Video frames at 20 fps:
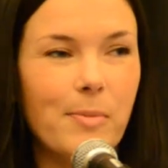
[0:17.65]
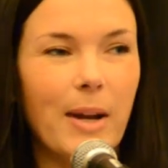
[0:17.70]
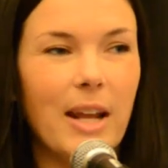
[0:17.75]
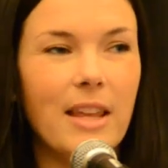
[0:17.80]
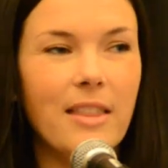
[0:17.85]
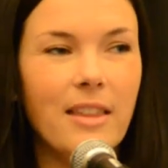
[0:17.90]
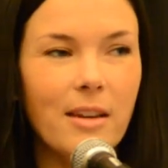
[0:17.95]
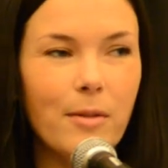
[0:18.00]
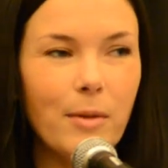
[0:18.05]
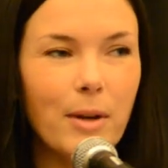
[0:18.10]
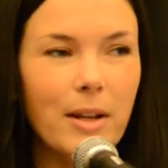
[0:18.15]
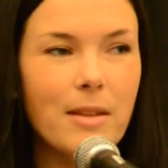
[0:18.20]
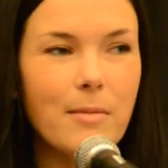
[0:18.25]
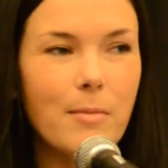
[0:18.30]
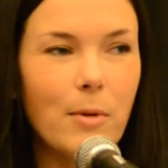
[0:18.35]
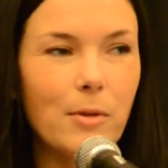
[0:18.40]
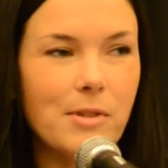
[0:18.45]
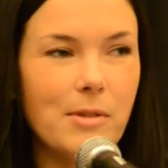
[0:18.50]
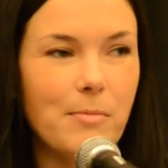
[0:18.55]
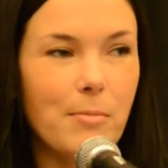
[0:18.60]
But I think one of the
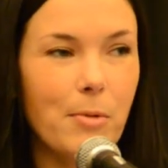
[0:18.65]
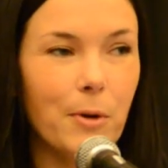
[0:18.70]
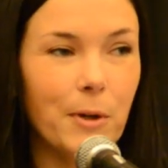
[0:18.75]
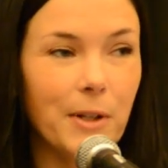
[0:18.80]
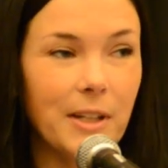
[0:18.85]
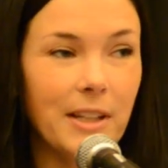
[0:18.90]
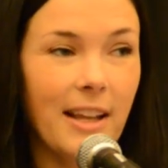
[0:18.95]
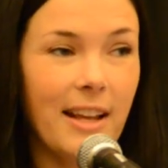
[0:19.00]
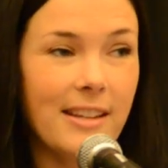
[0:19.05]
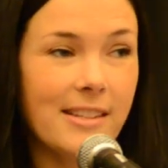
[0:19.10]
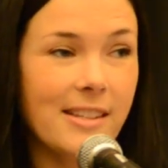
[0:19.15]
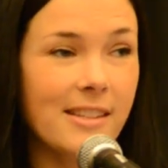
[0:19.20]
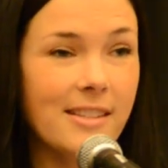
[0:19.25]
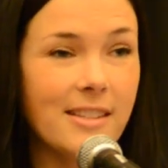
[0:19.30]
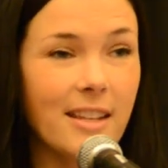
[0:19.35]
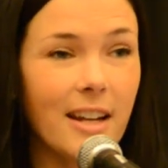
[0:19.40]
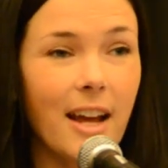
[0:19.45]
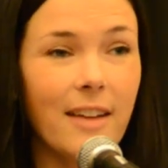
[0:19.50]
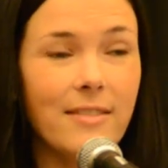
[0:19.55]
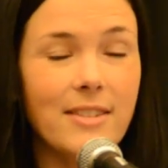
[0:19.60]
most important lessons
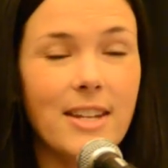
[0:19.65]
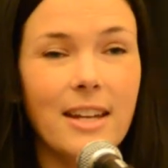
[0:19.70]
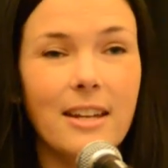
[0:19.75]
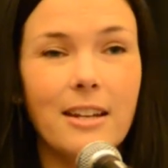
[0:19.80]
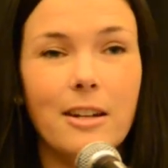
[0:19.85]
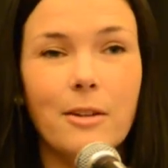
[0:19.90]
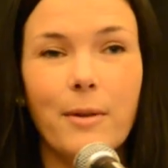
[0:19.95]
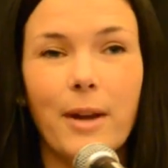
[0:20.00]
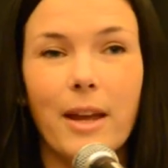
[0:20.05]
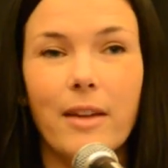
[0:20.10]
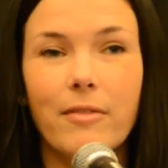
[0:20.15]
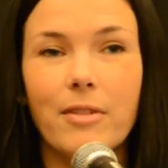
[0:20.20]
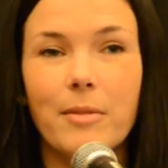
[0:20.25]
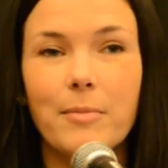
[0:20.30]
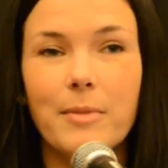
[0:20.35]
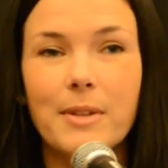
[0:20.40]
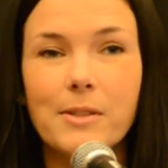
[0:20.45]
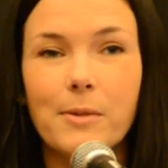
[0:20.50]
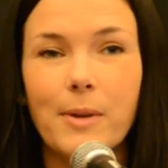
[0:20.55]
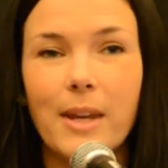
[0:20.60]
that I've taken away from
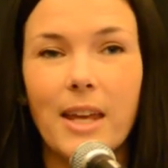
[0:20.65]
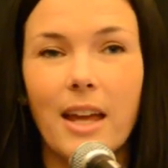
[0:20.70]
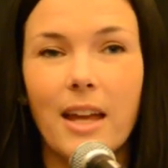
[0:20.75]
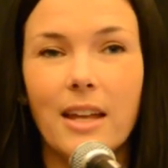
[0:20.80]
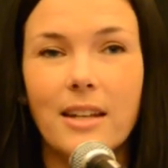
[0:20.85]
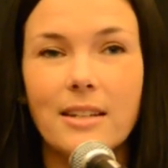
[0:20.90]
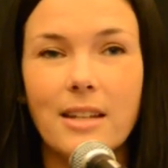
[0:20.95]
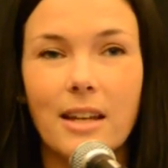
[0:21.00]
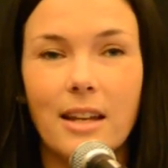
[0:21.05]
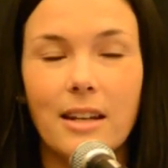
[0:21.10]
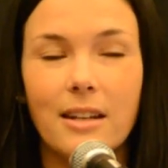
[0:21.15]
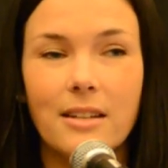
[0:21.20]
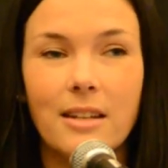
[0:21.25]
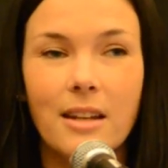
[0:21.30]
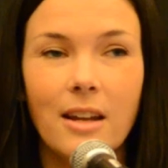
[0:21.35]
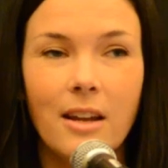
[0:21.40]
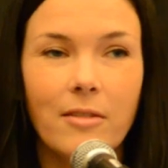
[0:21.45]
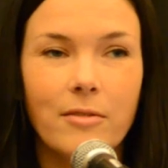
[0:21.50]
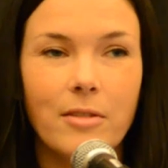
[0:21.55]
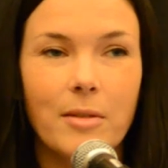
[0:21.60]
this weekend and
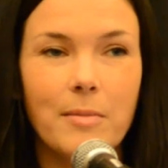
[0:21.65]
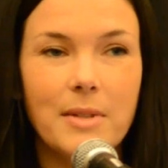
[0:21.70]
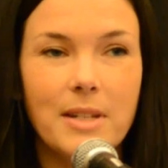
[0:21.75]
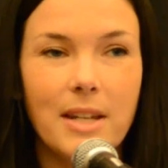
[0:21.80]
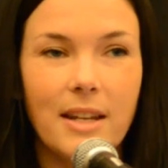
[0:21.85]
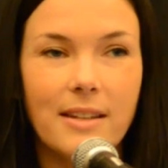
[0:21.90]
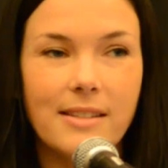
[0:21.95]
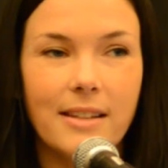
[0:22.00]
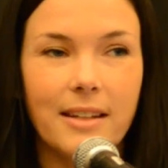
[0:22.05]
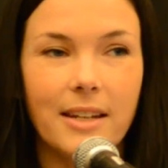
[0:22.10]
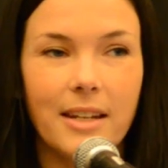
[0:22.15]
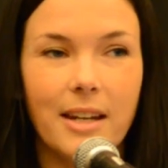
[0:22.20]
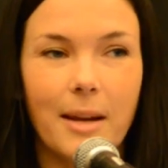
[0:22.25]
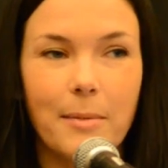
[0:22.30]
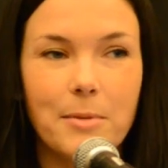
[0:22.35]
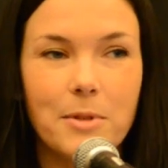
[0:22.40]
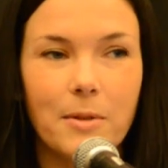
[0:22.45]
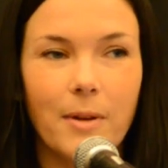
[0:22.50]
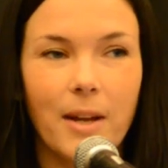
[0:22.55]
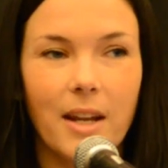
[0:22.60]
from the days leading
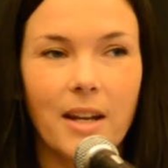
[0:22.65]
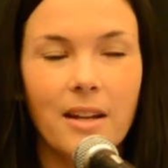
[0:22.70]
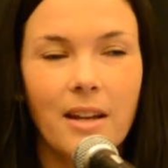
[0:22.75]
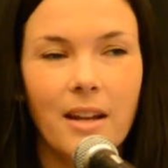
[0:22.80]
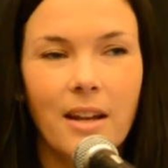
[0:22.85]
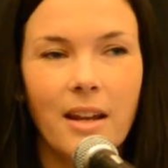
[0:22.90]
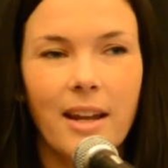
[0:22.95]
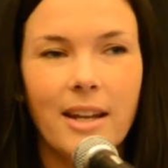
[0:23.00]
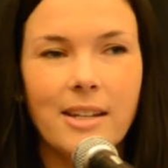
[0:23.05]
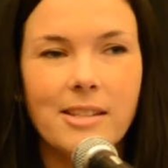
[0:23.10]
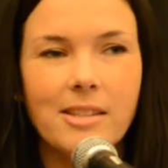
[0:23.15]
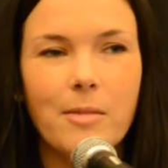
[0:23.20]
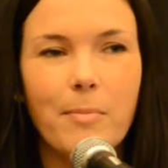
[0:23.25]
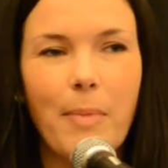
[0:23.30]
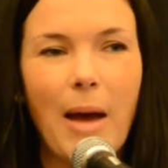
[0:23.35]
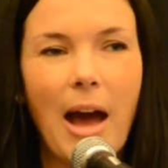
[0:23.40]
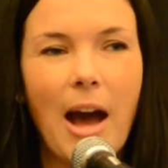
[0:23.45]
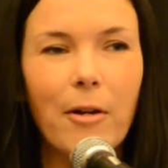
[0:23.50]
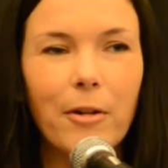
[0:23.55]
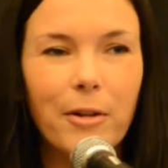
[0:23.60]
up to it is the
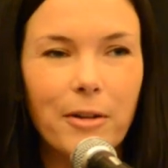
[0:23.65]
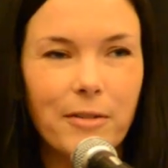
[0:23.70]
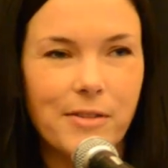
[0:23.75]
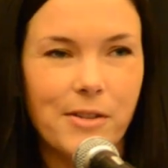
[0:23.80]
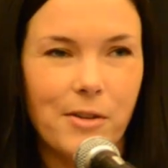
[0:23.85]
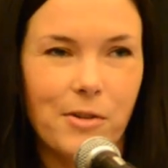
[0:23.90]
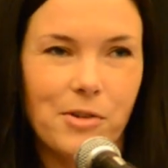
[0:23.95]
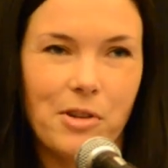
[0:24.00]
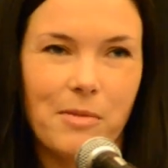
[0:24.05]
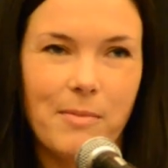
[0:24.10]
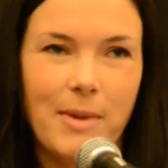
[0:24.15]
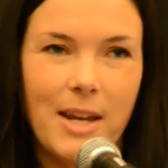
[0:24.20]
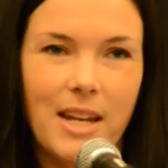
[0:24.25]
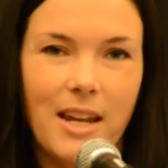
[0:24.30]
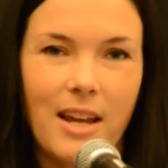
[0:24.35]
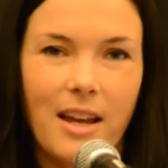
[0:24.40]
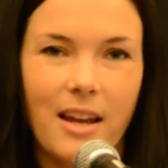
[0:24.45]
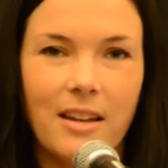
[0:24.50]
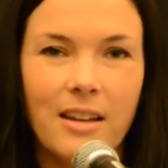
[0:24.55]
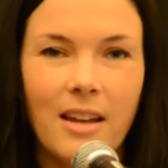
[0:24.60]
power of social
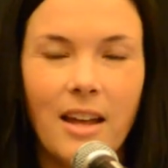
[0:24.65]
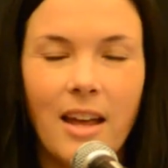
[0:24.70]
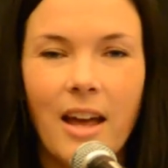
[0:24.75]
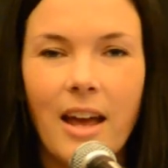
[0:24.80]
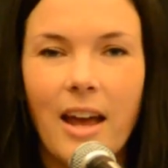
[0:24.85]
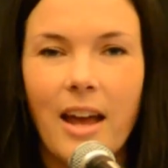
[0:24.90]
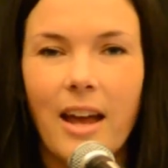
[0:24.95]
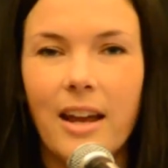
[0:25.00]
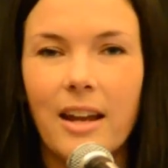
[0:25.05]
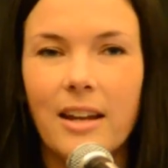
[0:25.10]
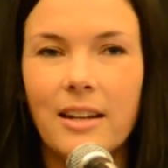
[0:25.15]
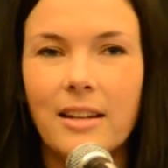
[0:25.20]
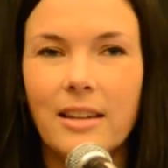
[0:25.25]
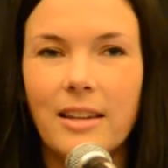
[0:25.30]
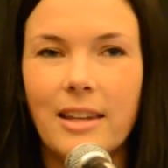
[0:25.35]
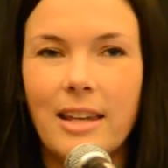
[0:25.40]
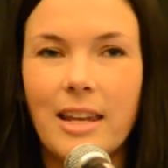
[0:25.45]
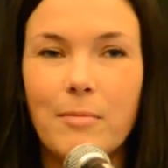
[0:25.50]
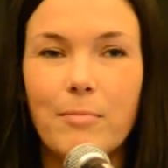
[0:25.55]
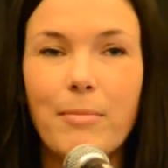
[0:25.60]
media
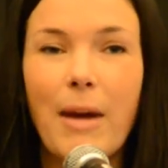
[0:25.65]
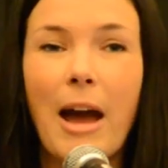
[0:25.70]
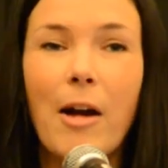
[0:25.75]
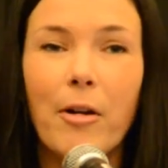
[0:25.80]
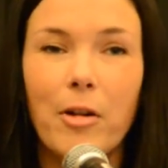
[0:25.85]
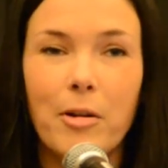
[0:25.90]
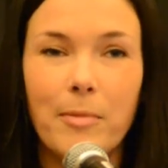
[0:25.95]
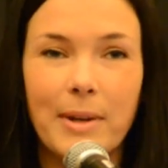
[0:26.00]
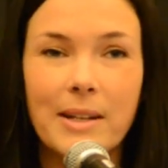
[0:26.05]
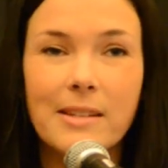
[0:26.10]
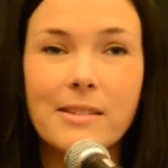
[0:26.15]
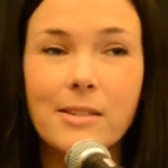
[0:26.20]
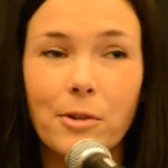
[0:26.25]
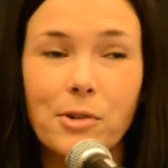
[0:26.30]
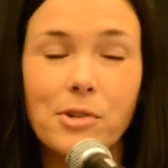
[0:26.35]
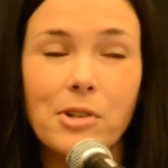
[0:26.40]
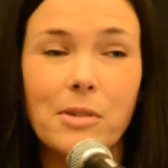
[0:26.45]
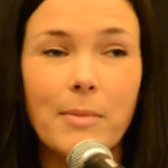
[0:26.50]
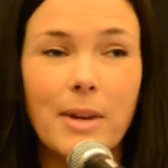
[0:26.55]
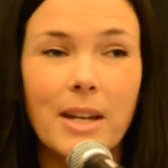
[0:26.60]
and the empowerment
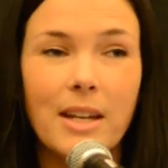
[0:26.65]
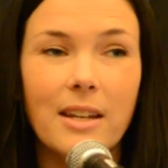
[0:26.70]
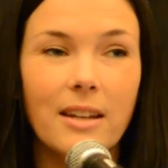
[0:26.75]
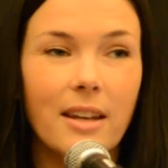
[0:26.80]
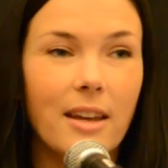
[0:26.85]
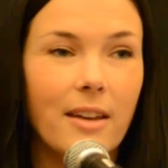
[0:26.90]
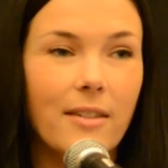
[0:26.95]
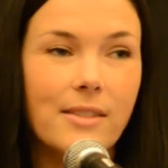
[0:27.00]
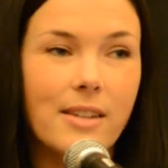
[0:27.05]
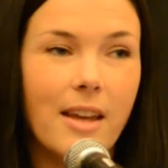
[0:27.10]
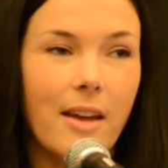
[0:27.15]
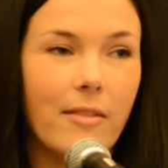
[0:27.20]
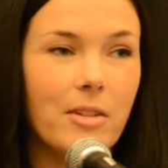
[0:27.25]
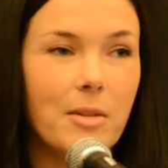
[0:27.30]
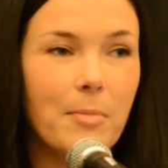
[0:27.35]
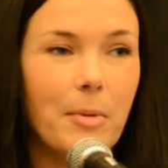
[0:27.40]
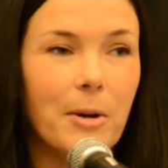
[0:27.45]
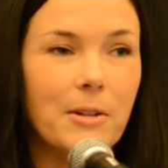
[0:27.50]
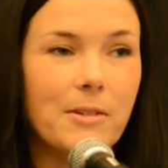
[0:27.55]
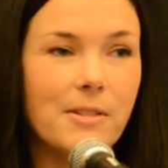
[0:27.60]
social media gives
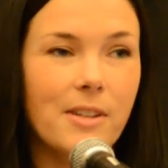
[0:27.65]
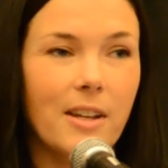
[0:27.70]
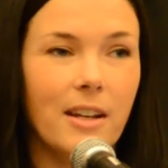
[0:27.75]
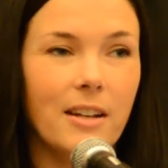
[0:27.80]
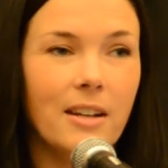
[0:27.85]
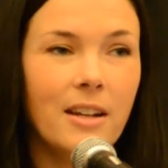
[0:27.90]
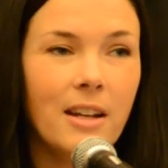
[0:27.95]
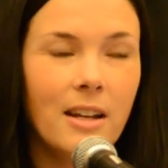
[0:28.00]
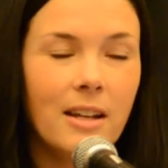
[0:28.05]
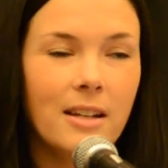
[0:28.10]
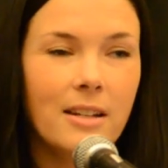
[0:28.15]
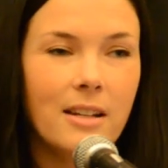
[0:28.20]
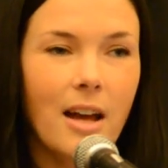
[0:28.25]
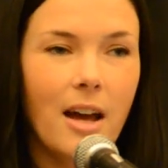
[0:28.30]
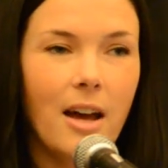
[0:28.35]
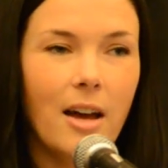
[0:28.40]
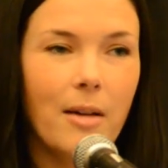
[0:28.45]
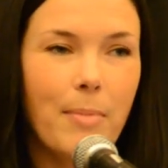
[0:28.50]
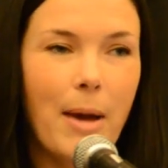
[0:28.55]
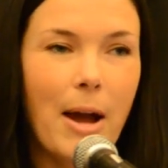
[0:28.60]
every person,
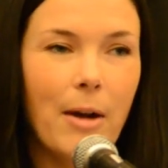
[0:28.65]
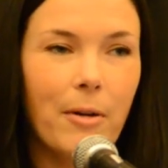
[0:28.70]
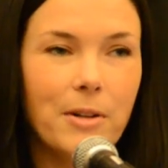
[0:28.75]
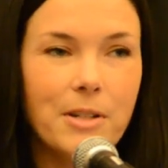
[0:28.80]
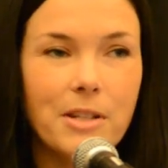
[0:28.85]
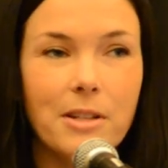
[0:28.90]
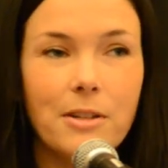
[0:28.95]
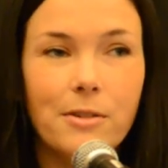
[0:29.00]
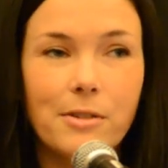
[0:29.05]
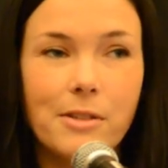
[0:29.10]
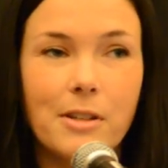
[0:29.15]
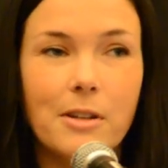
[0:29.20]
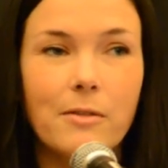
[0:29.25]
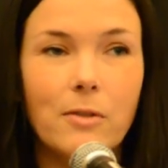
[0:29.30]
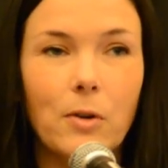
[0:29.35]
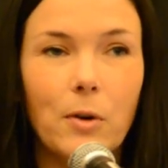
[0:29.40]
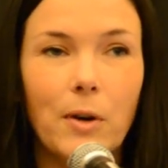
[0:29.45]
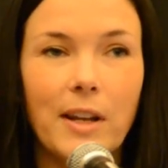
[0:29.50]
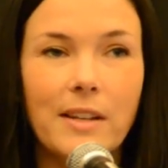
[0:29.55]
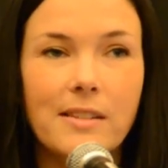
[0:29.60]
power to use their
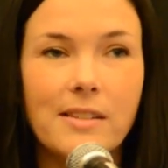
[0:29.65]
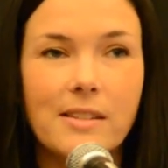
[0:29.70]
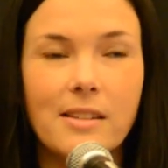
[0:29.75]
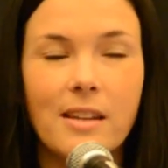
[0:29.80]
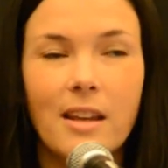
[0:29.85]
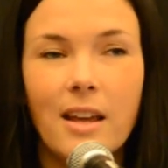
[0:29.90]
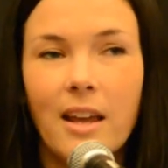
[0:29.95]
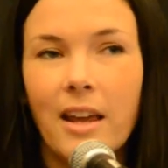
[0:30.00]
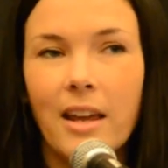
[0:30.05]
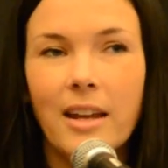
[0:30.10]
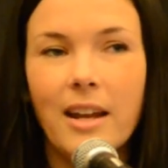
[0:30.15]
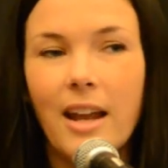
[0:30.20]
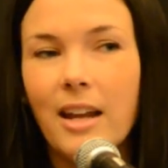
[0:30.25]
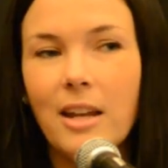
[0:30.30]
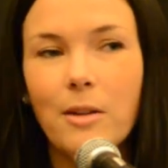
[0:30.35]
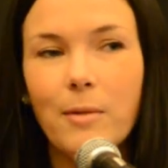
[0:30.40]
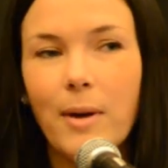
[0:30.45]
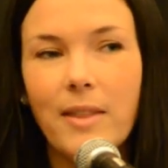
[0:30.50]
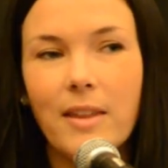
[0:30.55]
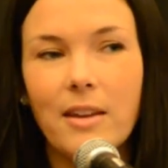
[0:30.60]
voice in
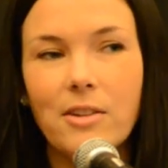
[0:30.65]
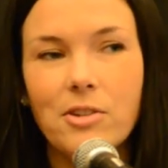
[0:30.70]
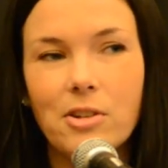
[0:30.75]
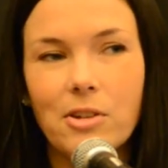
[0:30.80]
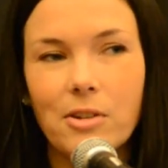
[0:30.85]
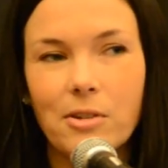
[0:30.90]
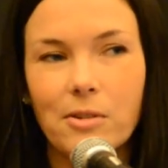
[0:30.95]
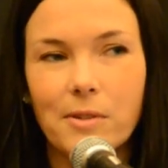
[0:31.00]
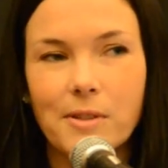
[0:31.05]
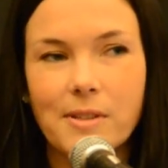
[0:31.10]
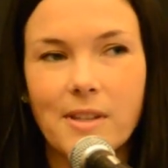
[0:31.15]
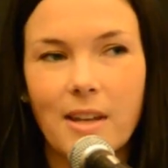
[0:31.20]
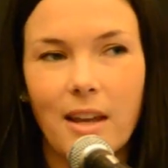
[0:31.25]
any way they choose.